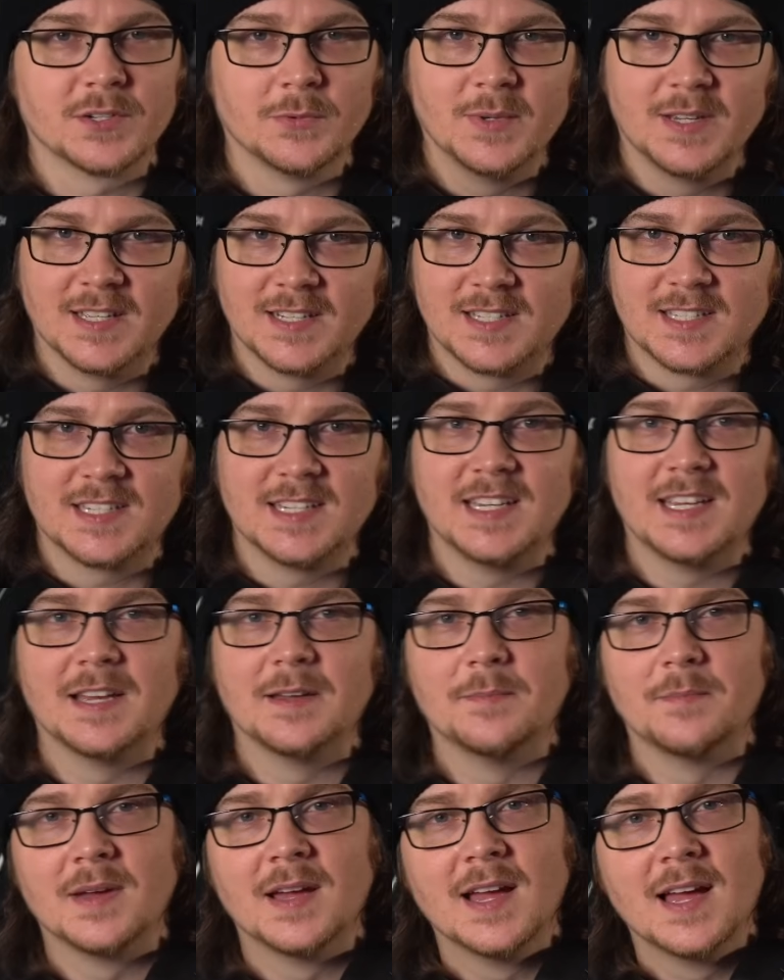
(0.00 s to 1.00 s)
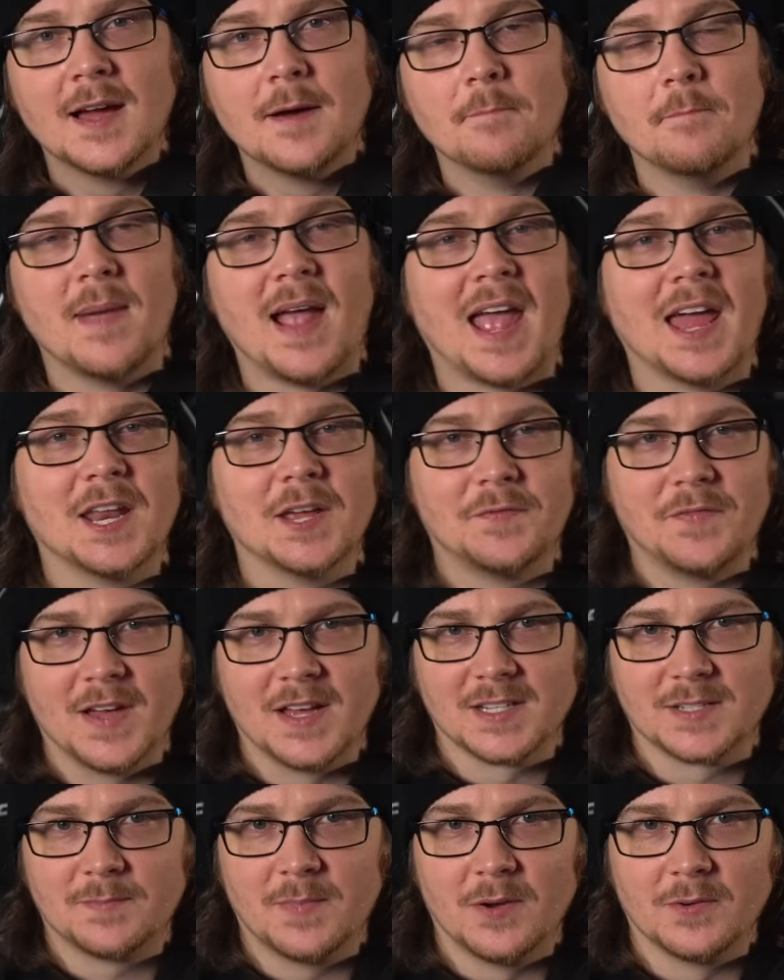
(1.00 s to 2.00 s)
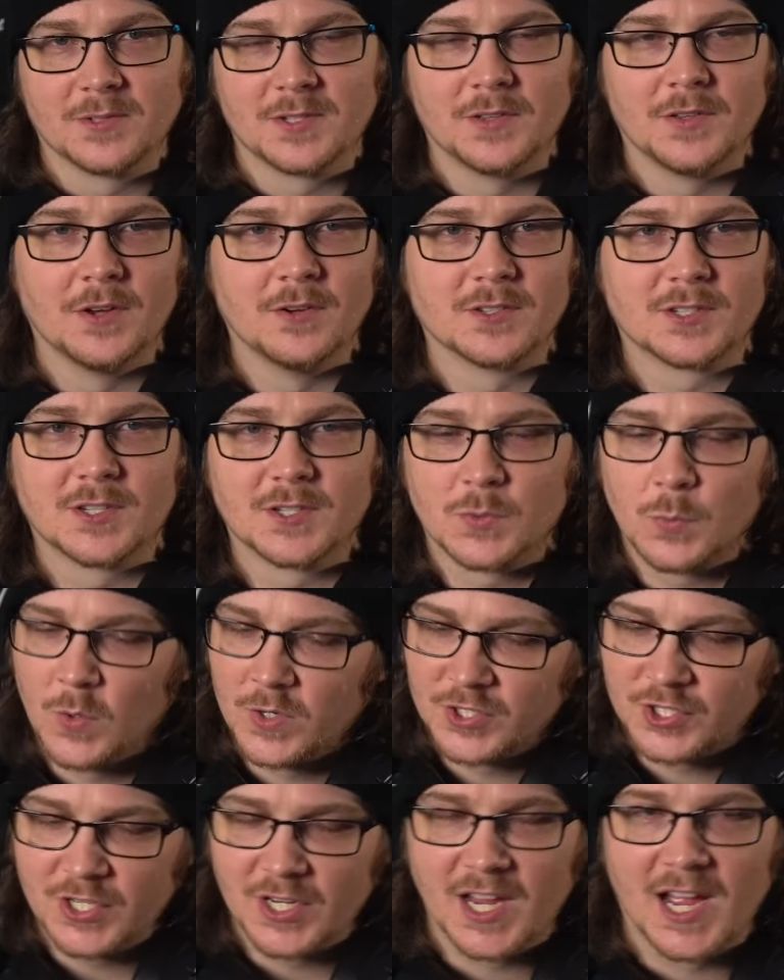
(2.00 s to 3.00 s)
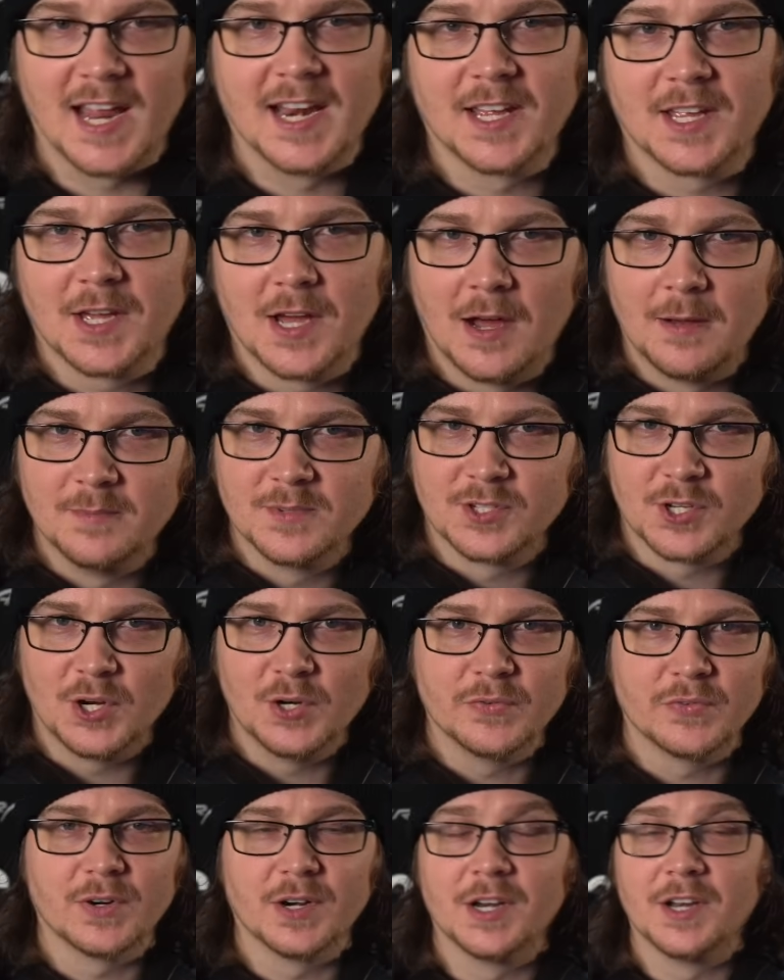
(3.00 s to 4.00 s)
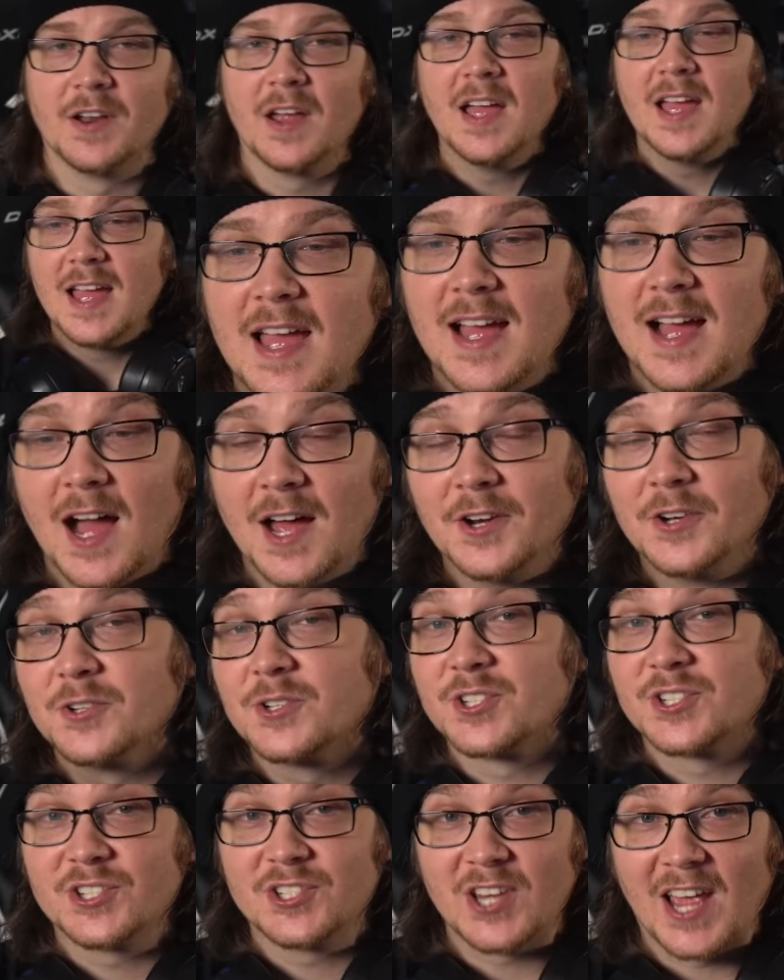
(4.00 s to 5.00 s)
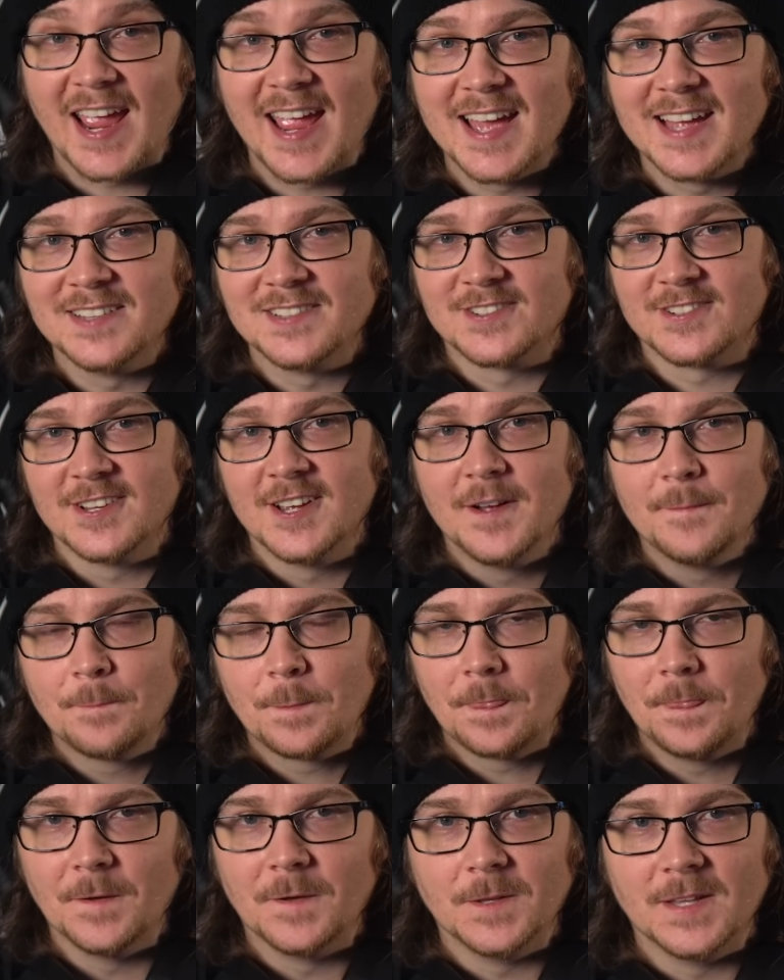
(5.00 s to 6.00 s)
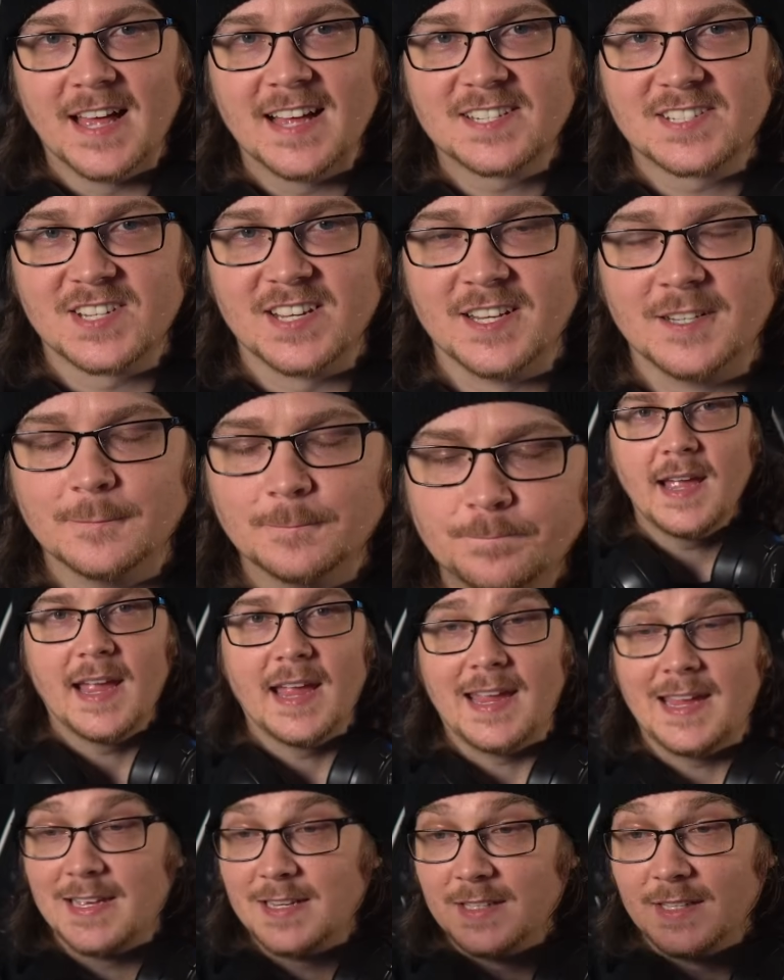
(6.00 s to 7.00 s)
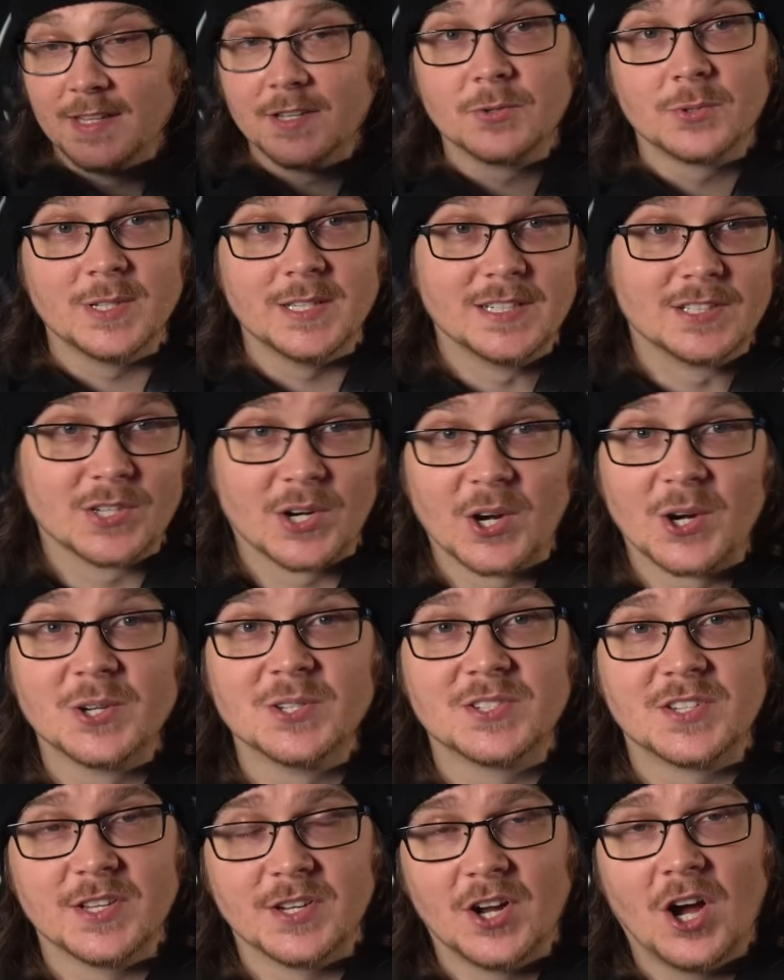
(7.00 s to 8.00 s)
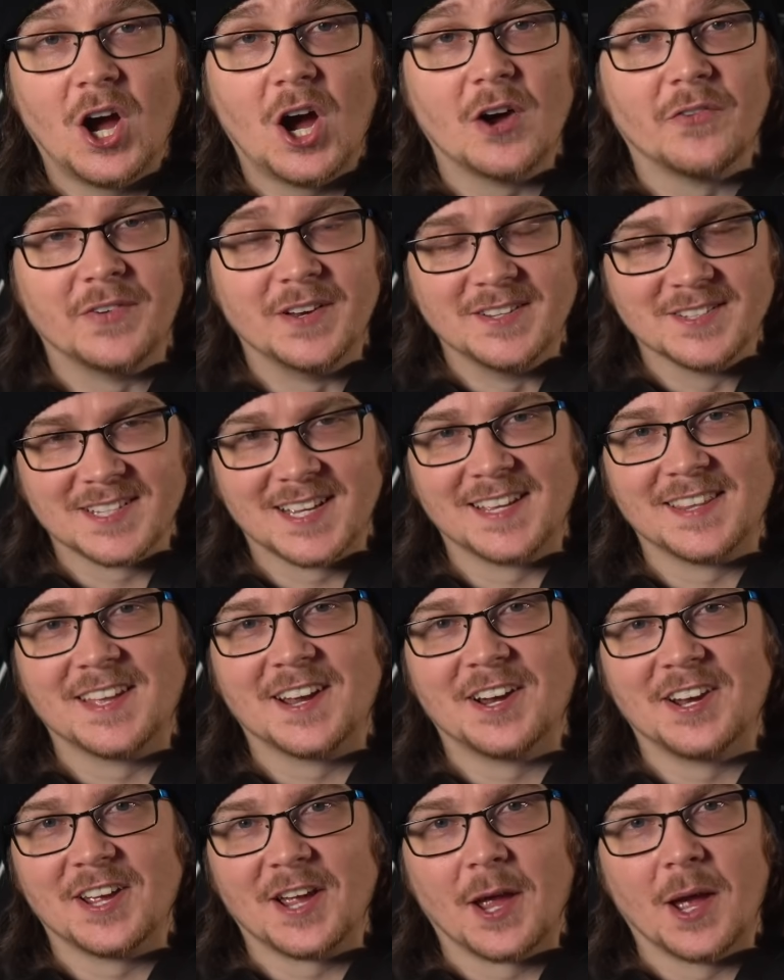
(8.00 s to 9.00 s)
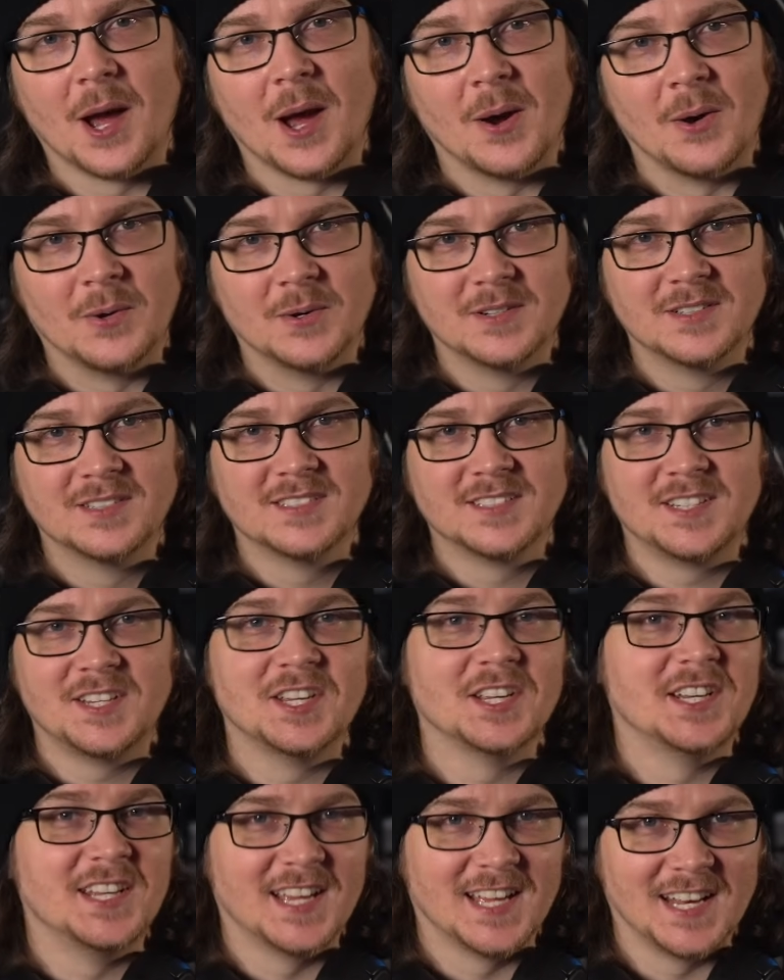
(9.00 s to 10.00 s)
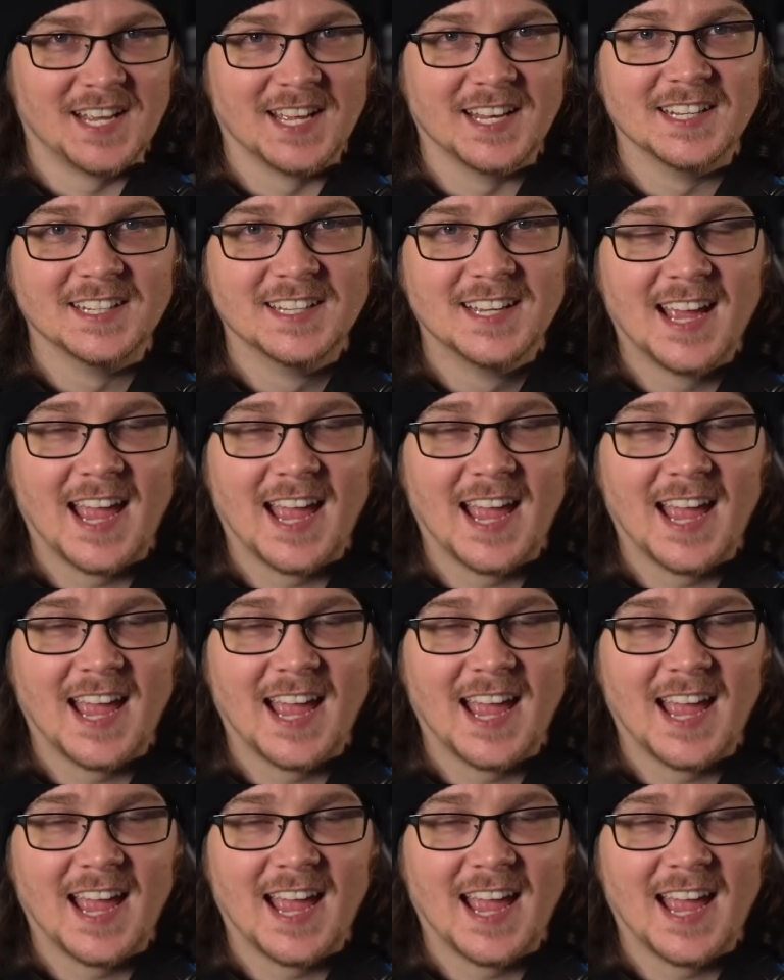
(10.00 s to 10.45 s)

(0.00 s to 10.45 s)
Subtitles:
And we get to see him manifest both of those. Because once she kind of comes over and understands the lesson, he literally turns it off. And he's like, there you go. You did it.